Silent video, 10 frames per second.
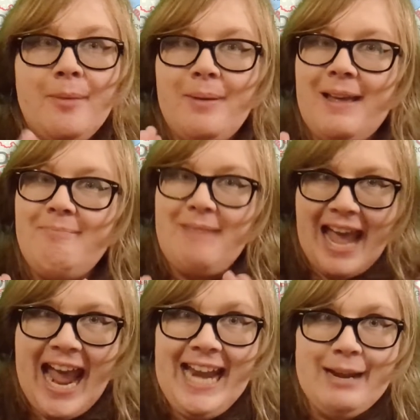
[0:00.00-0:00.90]
But
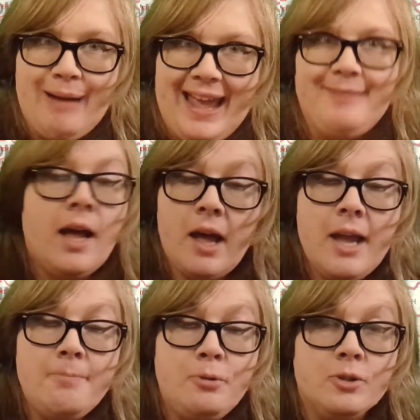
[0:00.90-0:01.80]
anyway, I
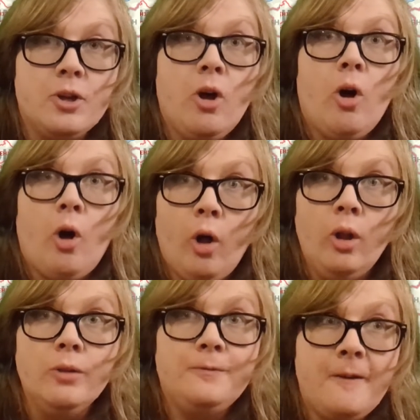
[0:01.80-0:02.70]
have put
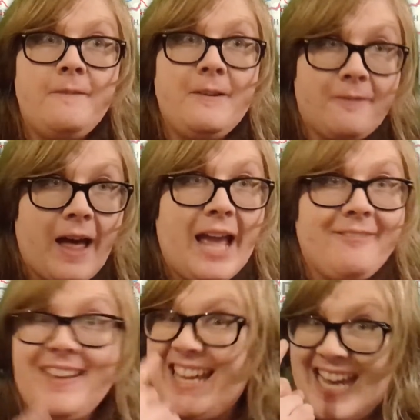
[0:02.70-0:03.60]
all
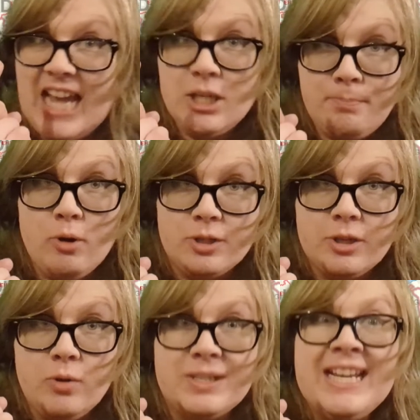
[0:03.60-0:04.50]
55 EH
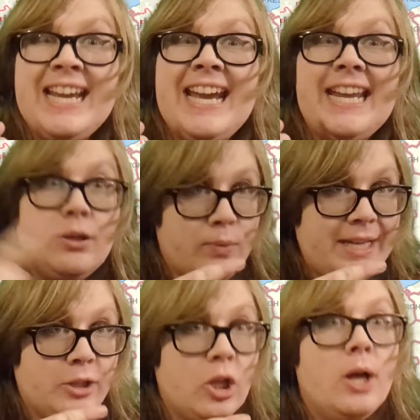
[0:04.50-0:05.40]
postcodes in a
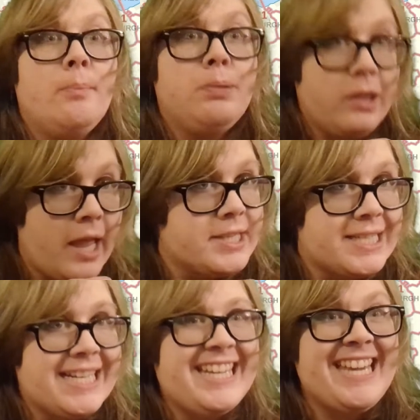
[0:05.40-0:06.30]
wheel,
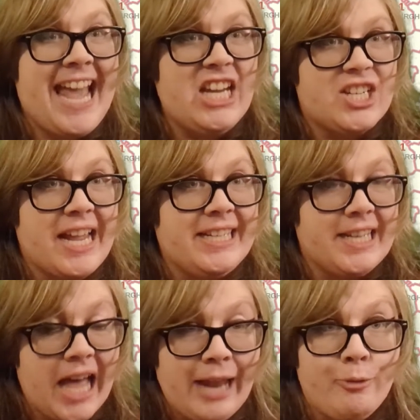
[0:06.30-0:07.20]
plus
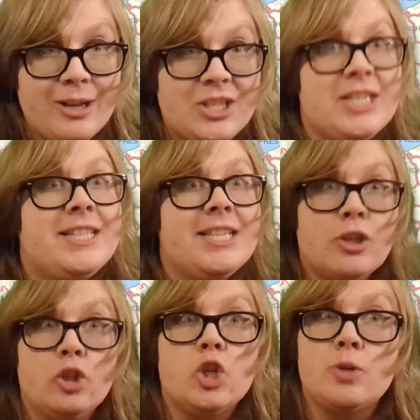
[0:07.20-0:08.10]
EH99, which is the
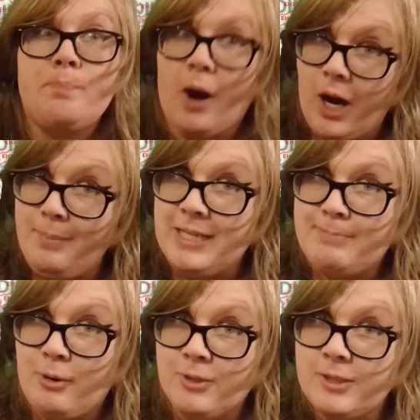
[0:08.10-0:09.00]
Scottish Parliament's
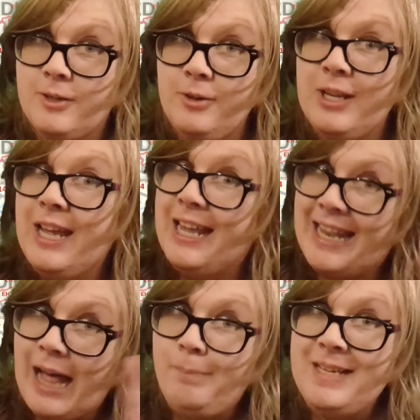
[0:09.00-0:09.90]
postcode.
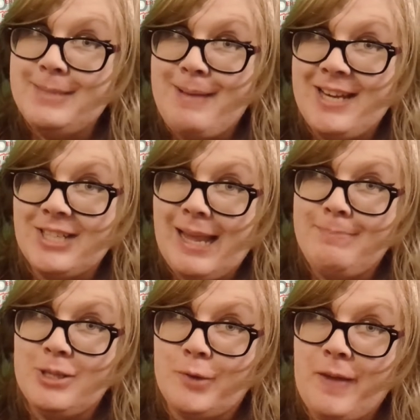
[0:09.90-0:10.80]
That'll be a special
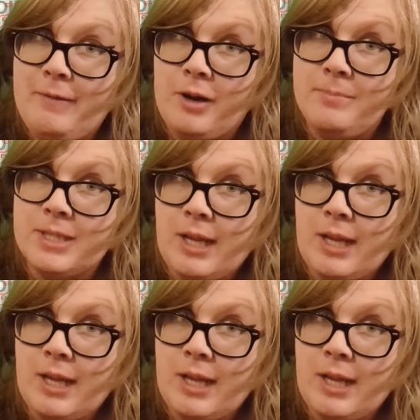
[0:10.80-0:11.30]
episode if it ever comes